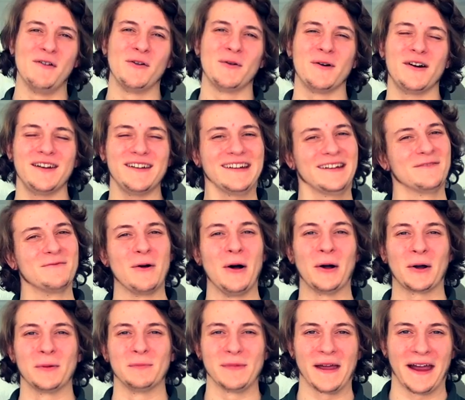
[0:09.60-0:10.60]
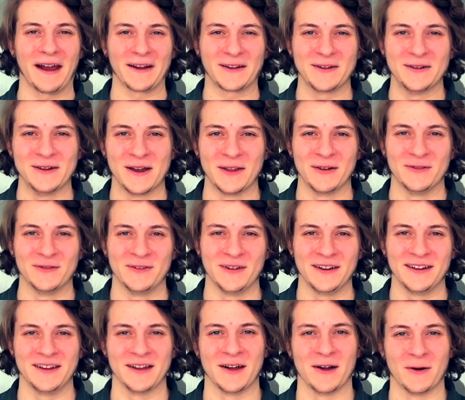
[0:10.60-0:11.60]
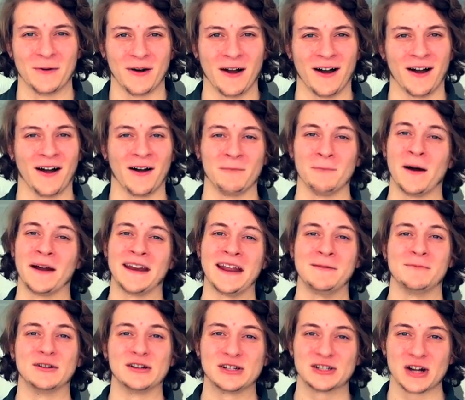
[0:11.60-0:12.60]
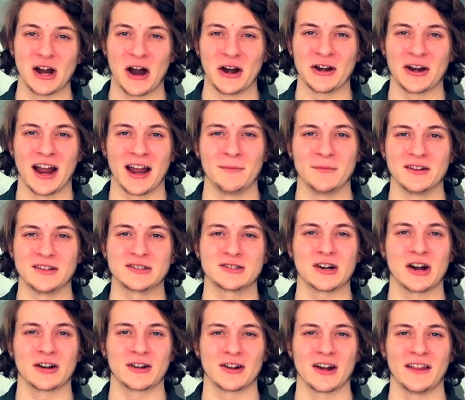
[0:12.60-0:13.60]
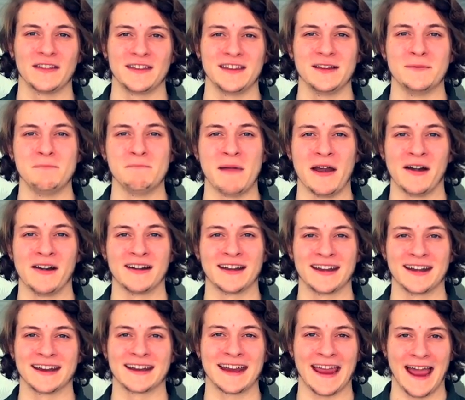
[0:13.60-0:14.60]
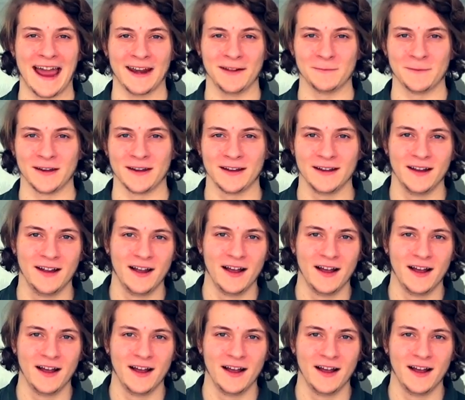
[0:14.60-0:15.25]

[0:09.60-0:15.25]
everyone, and welcome back to another video. My name is Sean and I'm an instructor at the American Academy.